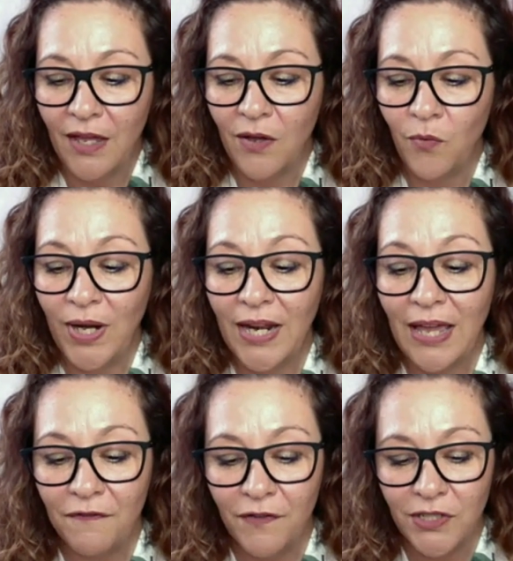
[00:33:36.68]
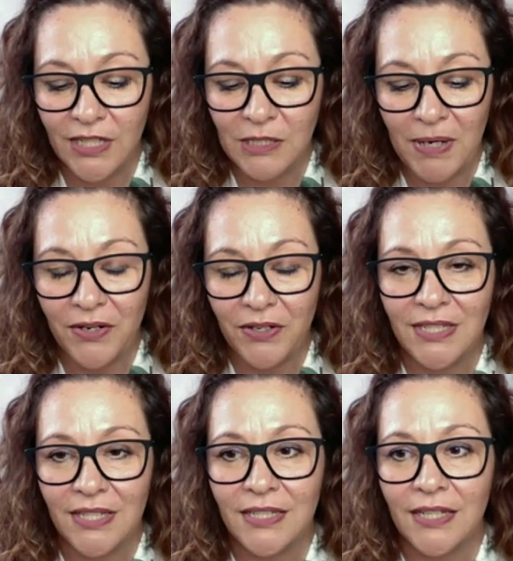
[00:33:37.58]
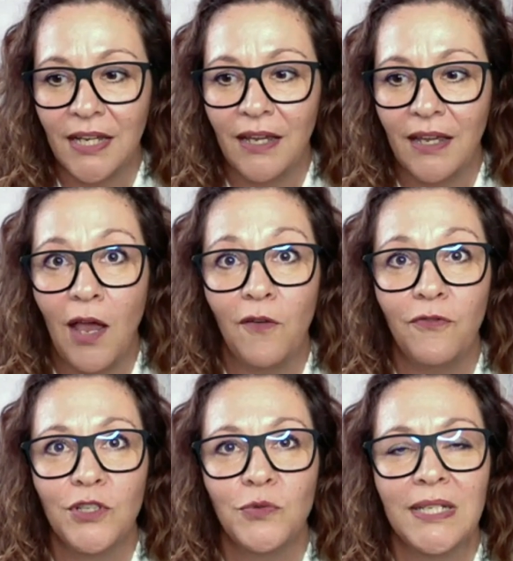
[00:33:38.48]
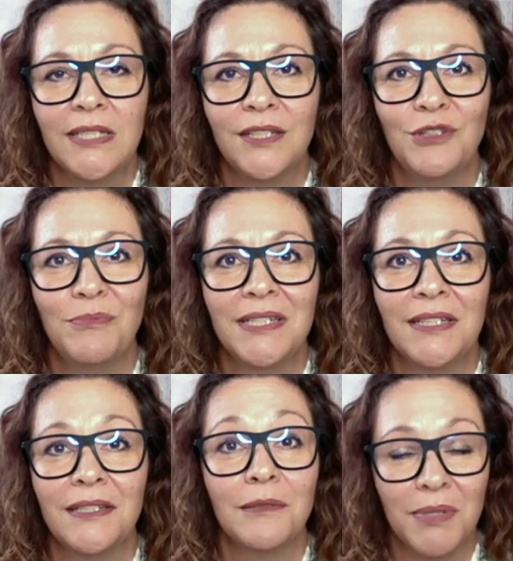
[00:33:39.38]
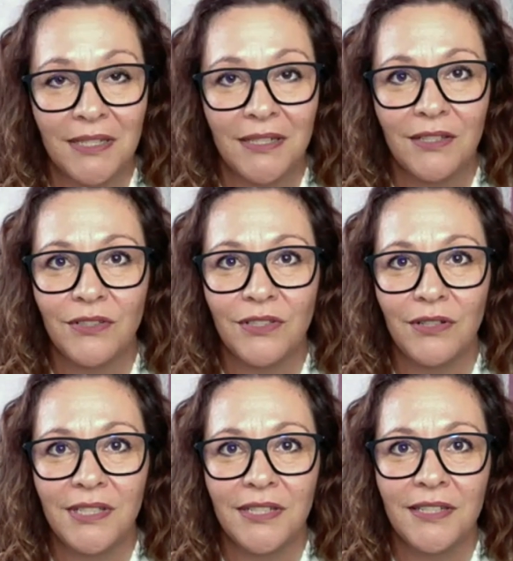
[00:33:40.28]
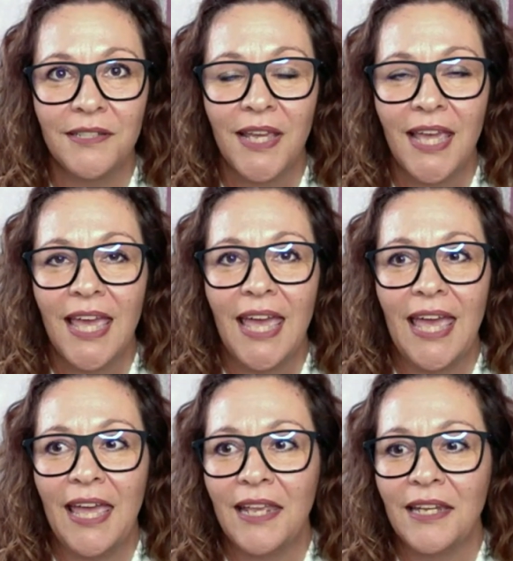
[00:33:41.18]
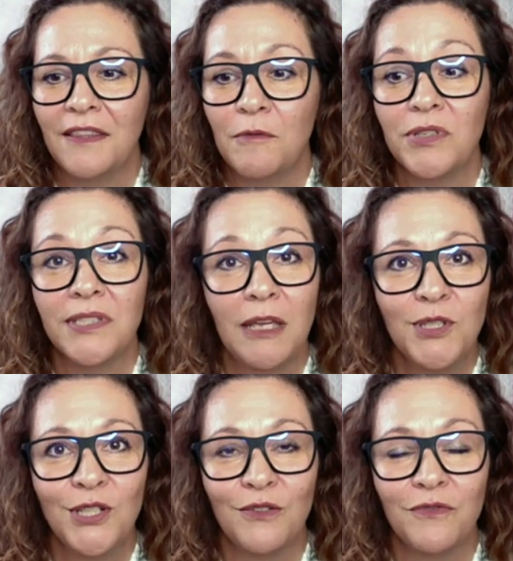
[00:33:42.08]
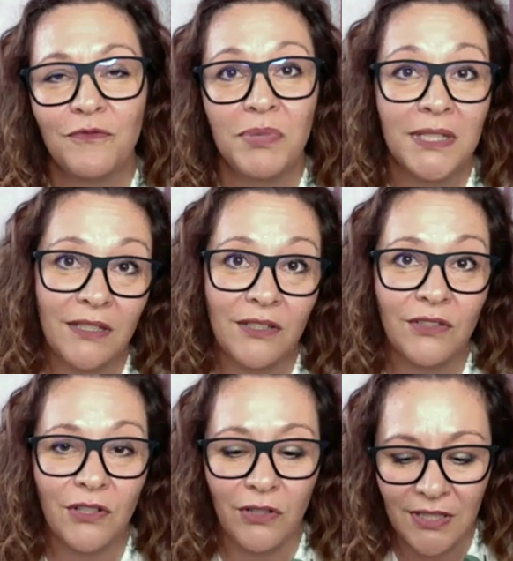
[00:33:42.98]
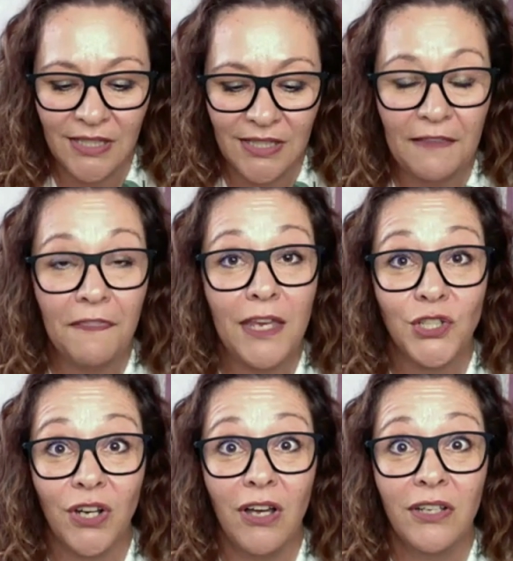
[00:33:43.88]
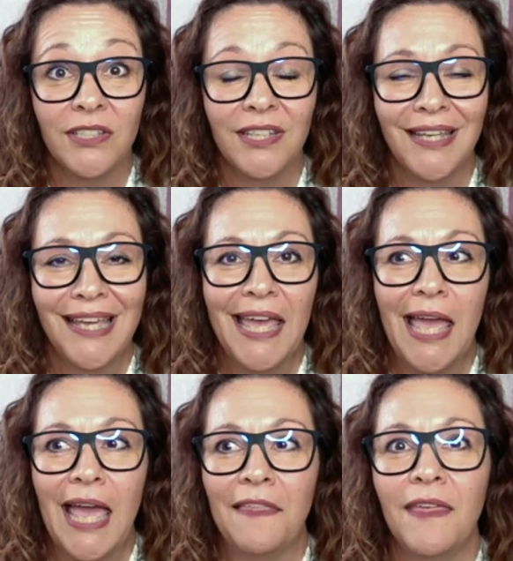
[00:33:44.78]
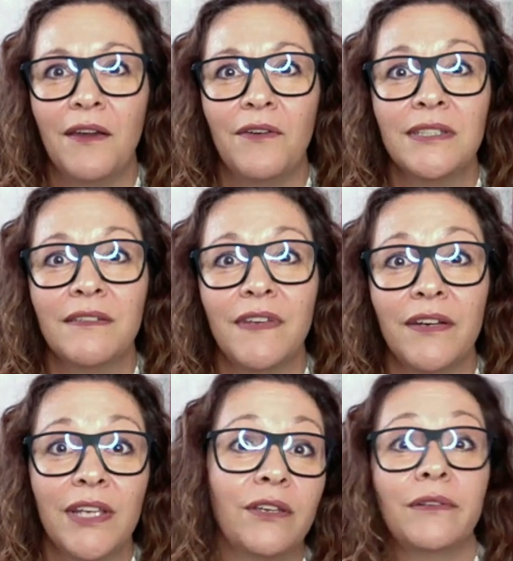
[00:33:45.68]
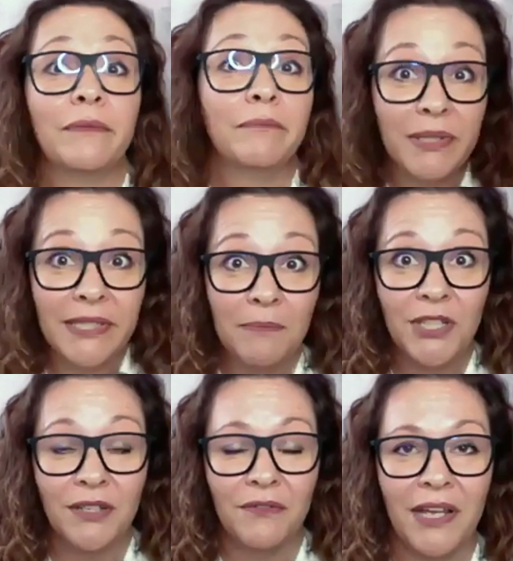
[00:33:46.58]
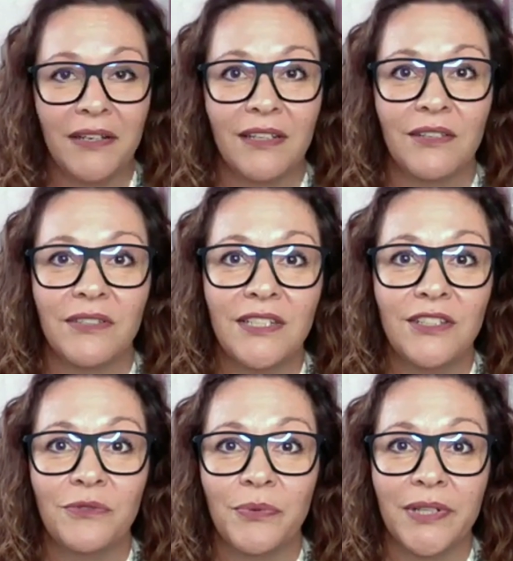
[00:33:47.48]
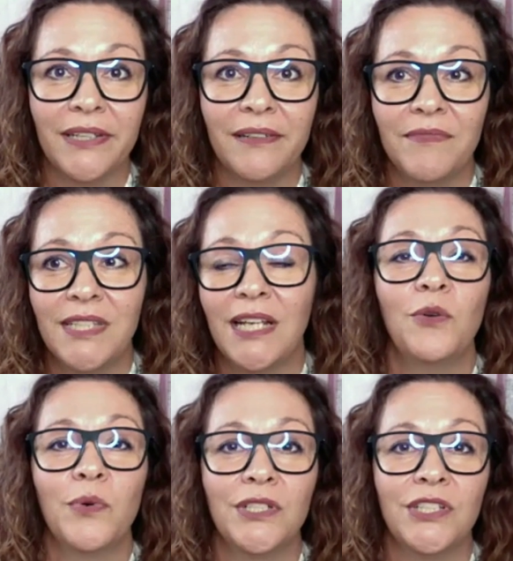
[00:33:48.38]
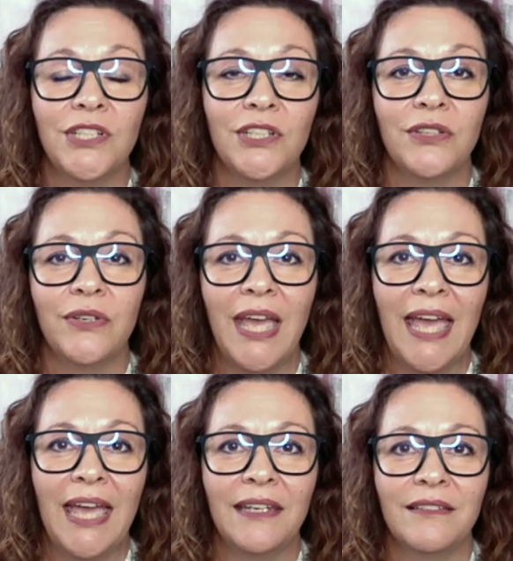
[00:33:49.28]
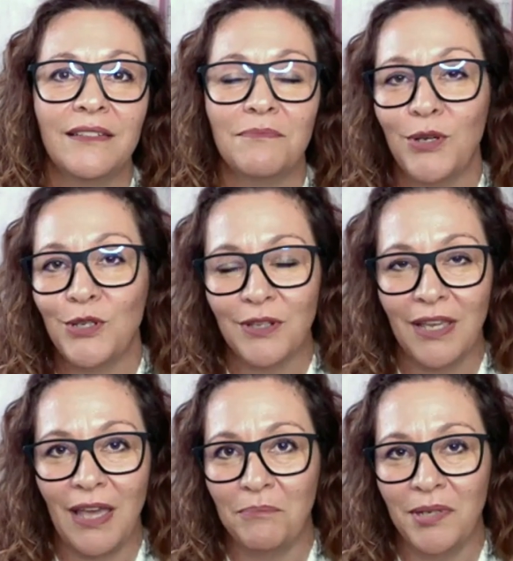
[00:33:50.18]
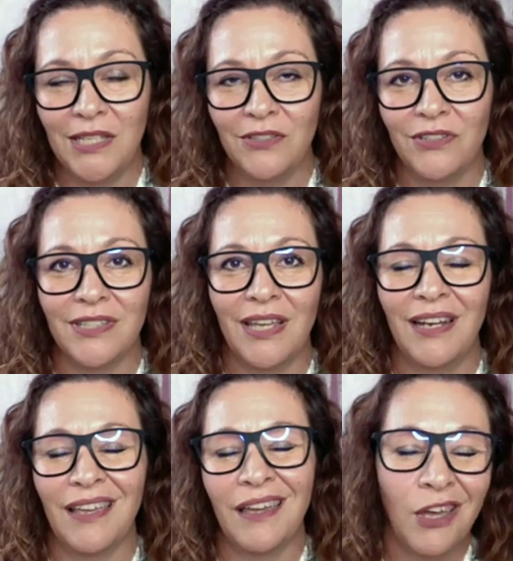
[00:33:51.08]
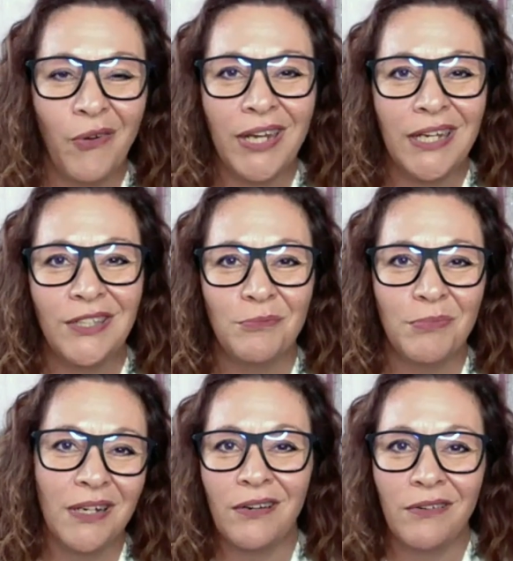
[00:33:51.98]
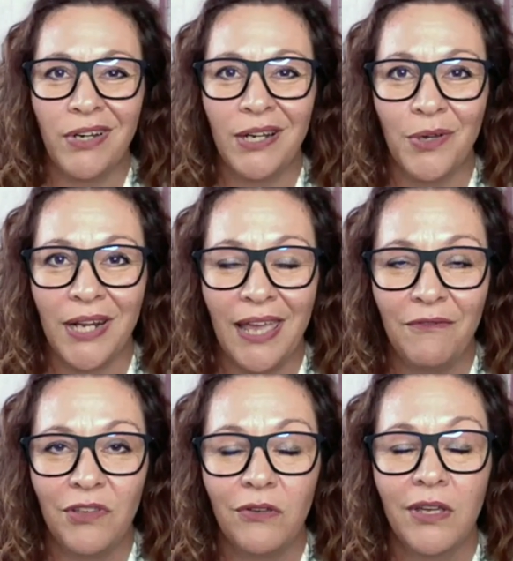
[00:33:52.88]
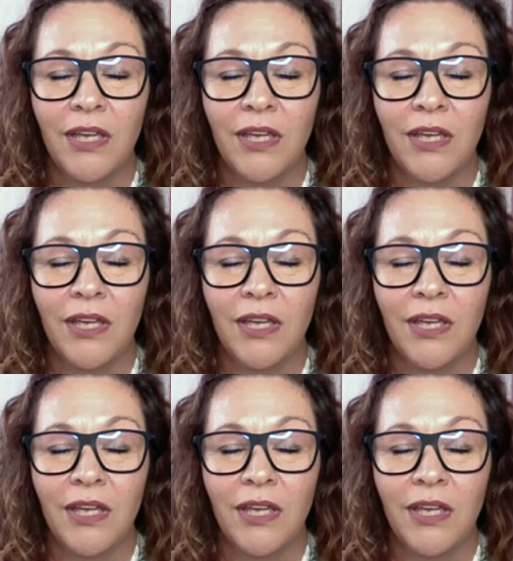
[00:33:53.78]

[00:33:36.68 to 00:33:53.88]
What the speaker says: When I first experienced it, I first went into business as a business consultant, and the perception of business consultants is that they're sharks, and there isn't a very good perception around it because they just want to tell you what to do, and most companies are just kind of like, I know I need you, but I don't really want to have you.